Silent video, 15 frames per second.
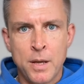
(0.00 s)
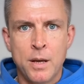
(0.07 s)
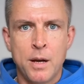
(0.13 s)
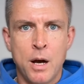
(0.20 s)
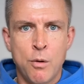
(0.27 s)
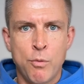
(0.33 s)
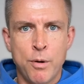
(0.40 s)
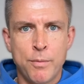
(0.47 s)

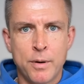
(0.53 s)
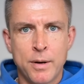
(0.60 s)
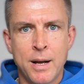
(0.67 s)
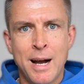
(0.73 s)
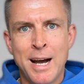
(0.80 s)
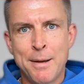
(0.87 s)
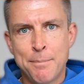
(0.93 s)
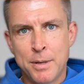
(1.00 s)
However,
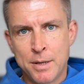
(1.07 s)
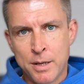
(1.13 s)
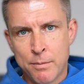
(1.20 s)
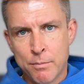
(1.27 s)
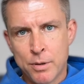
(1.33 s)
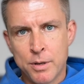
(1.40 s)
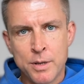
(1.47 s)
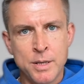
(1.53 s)
A B E
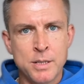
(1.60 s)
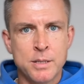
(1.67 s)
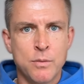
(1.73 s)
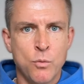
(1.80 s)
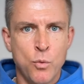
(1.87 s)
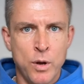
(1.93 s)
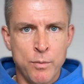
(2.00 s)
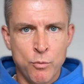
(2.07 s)
number is
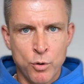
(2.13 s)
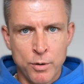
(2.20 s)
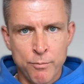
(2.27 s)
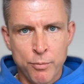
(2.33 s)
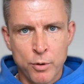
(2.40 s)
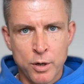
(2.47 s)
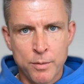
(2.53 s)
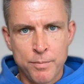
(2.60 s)
way more
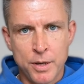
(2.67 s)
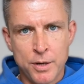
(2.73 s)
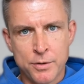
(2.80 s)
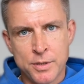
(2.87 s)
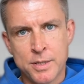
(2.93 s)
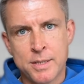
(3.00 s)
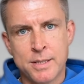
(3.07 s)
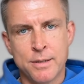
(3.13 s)
important because
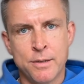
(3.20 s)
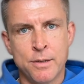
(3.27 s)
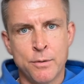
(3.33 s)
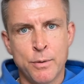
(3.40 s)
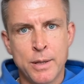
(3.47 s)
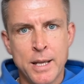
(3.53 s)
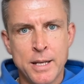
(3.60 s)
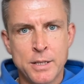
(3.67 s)
it uh,
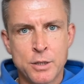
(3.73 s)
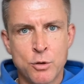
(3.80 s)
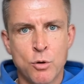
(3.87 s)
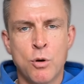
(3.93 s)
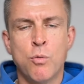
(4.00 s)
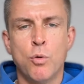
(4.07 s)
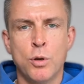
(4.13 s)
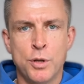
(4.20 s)
relates to
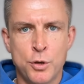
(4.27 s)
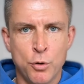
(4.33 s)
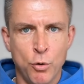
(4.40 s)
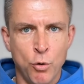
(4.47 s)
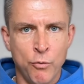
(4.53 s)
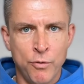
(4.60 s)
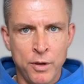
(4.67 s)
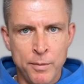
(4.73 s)
quality
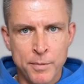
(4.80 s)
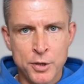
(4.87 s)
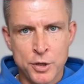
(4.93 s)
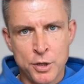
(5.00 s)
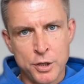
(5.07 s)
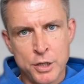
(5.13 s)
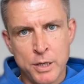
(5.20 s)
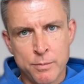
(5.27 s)
of image
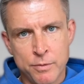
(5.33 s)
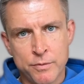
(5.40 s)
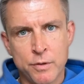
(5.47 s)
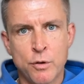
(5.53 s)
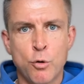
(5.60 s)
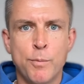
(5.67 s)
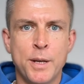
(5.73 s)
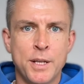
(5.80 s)
in terms of
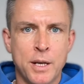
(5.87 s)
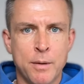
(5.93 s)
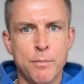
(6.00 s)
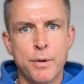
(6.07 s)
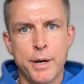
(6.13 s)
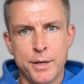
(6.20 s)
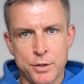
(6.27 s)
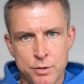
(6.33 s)
chromatic
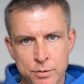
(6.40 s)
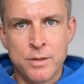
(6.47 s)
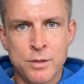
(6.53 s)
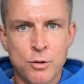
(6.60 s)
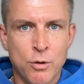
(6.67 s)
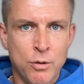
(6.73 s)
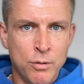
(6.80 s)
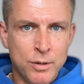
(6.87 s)
aberration.
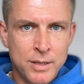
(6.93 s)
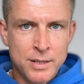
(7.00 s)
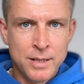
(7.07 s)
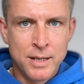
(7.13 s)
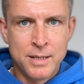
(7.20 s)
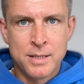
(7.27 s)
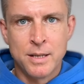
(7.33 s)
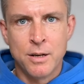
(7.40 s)
So honestly,
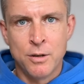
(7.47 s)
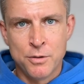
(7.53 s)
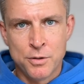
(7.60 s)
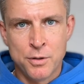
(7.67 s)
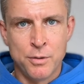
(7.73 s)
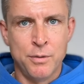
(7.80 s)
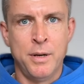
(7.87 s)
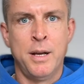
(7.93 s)
it's
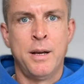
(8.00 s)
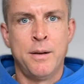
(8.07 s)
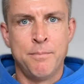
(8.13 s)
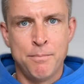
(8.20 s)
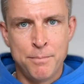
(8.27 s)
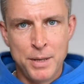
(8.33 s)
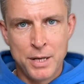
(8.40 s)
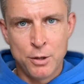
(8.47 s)
also a
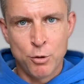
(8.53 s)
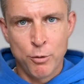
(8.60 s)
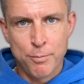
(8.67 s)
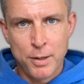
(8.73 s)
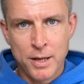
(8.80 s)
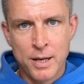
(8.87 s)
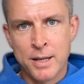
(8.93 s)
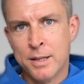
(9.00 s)
big
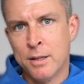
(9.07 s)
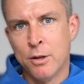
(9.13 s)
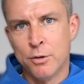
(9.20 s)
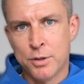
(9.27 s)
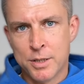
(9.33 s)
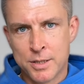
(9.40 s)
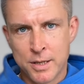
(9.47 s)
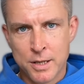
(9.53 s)
topic and a long
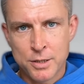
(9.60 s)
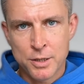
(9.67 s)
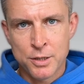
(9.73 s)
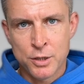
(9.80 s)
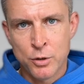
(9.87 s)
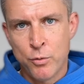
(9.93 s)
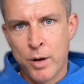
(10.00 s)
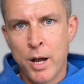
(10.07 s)
discussion,
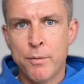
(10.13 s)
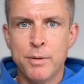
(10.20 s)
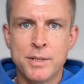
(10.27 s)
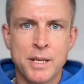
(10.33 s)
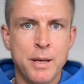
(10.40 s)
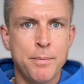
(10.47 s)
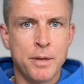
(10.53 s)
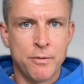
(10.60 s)
so I will
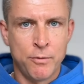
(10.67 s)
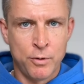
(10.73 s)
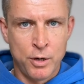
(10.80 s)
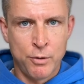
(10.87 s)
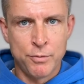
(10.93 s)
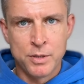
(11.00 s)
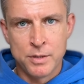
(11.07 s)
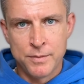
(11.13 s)
skip it for
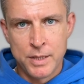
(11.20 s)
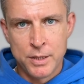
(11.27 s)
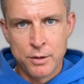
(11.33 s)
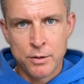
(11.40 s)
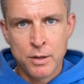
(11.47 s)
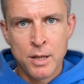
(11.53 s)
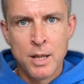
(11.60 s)
now in this video.